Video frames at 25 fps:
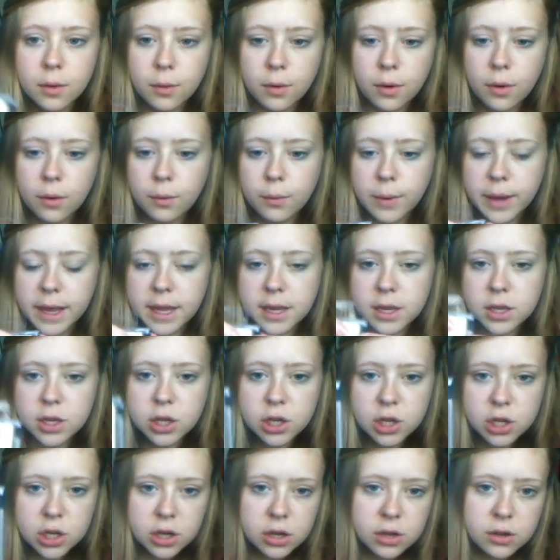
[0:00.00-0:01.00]
which
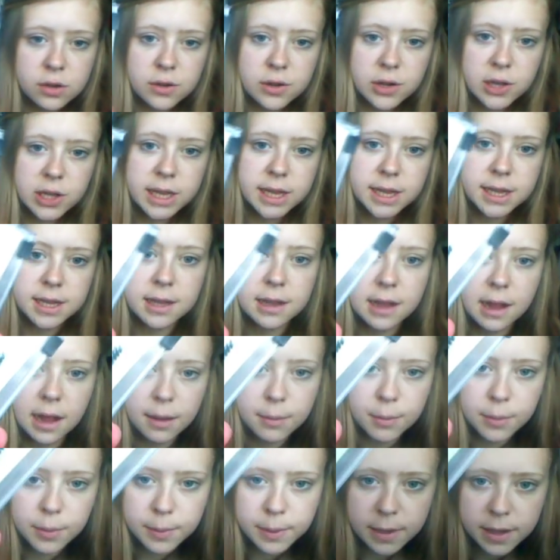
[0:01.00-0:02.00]
you can see that,
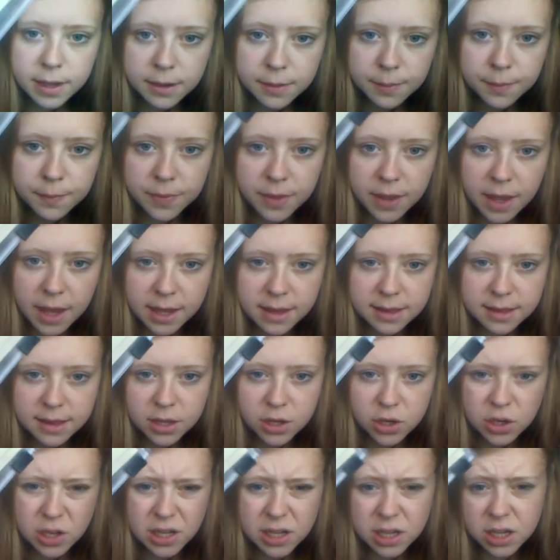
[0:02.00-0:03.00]
won't they? It's
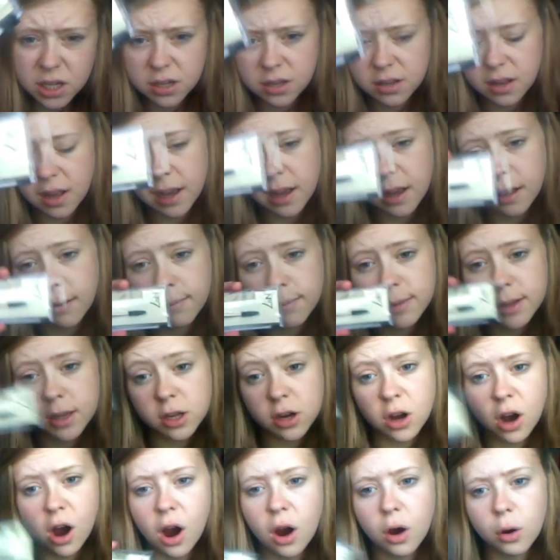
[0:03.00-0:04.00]
literally just like a
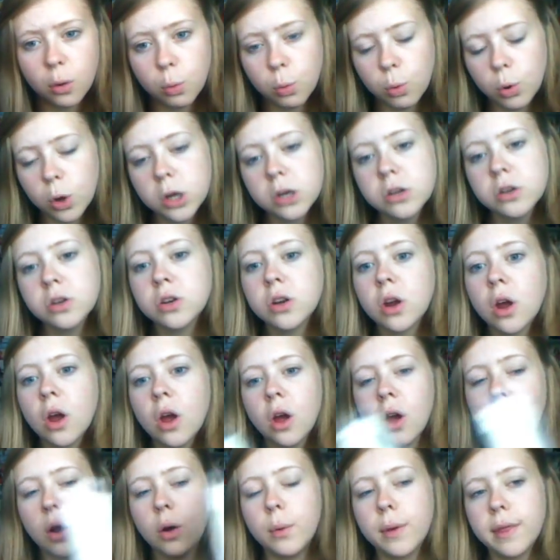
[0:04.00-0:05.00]
mascara wand
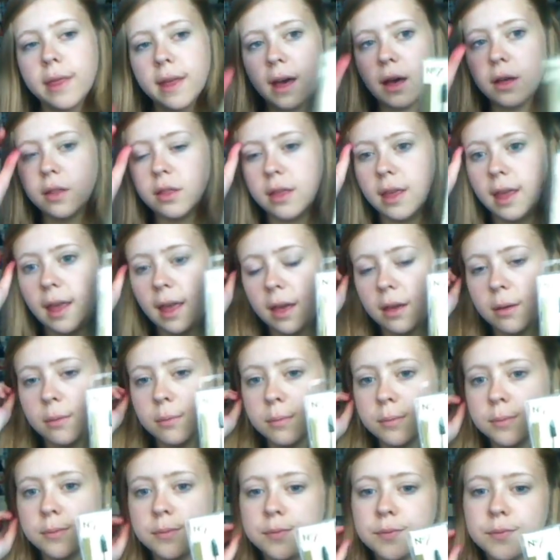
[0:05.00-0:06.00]
without
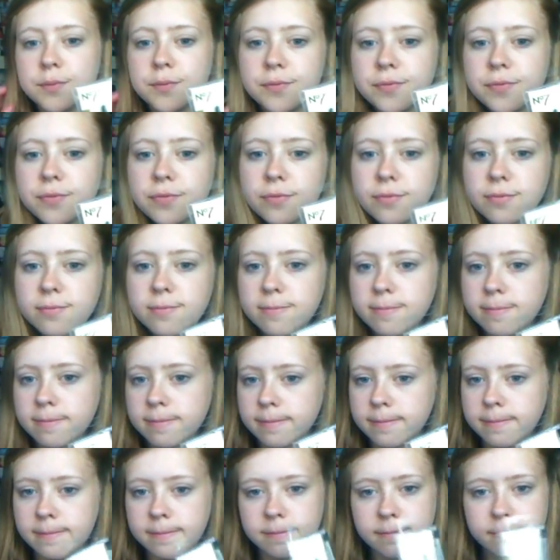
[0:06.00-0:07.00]
the
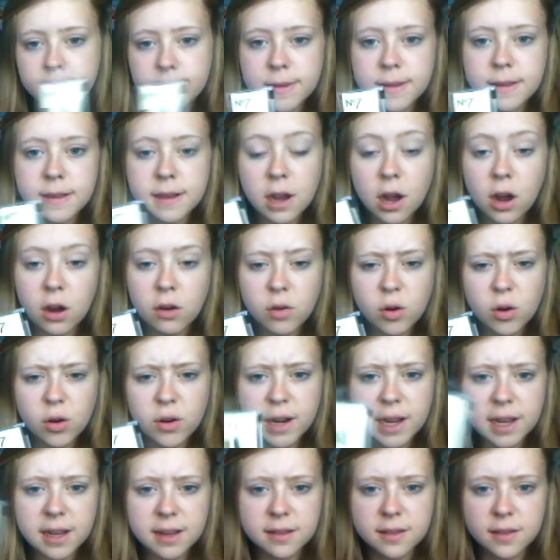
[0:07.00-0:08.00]
mascara on
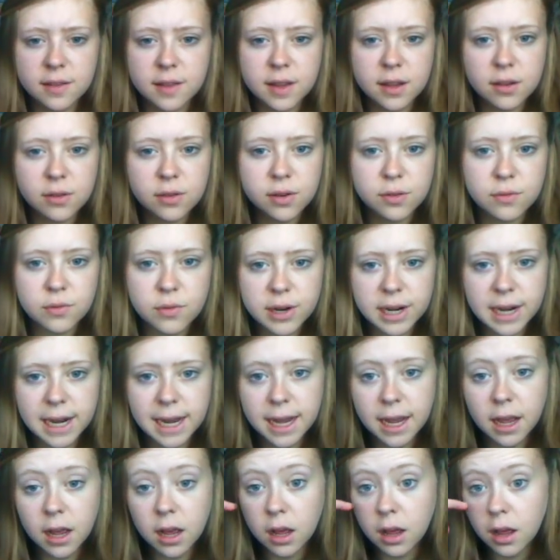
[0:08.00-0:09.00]
it, so that you can really
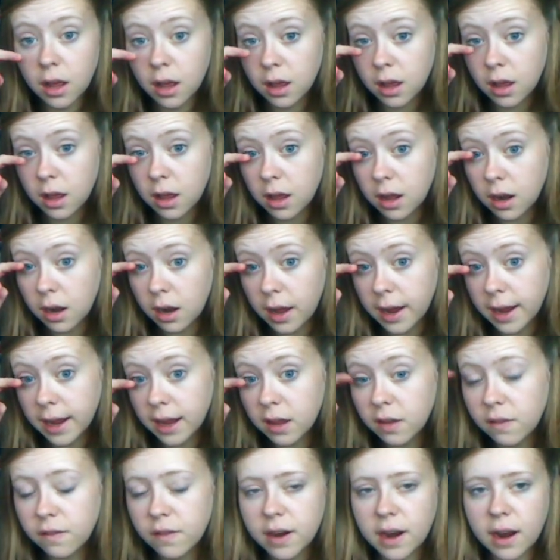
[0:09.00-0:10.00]
like
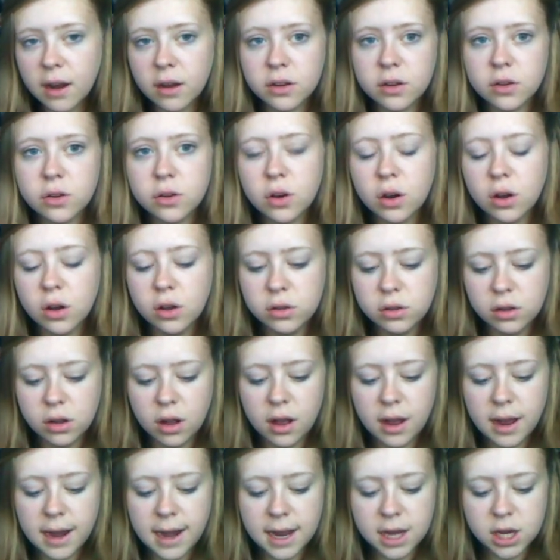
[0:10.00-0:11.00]
even out your
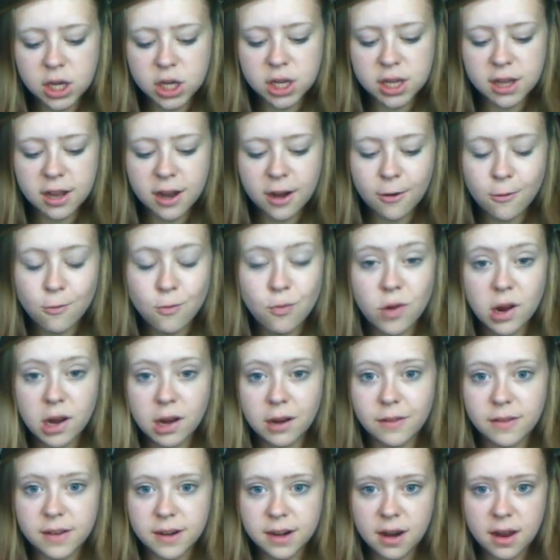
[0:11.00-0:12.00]
eyelashes, and I really
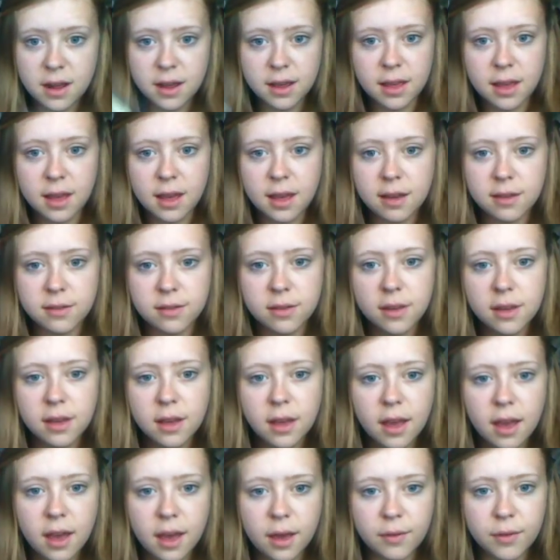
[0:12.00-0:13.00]
really like it.
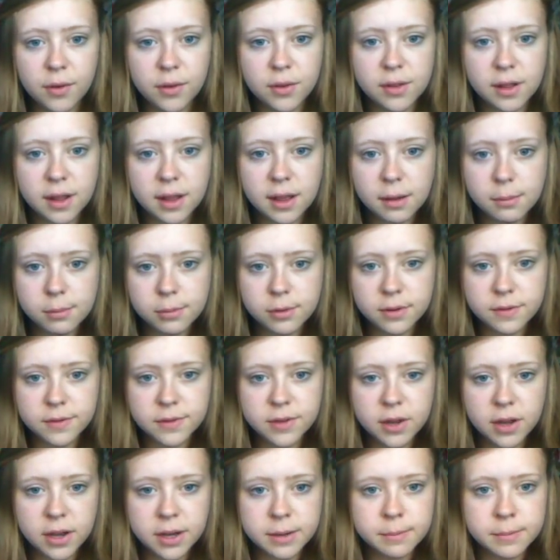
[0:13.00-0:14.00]
I've used it a couple of
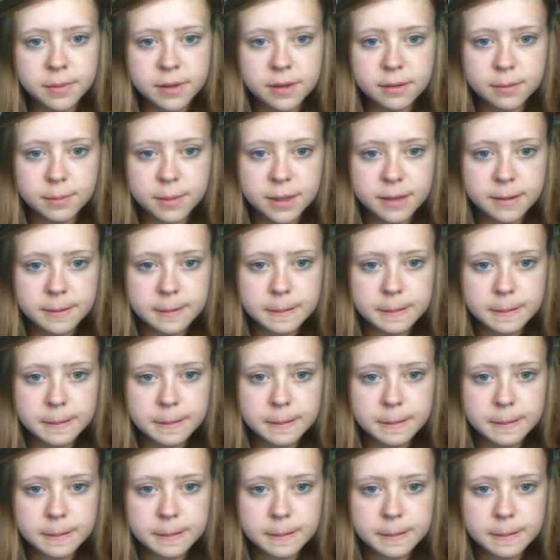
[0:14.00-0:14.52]
times, but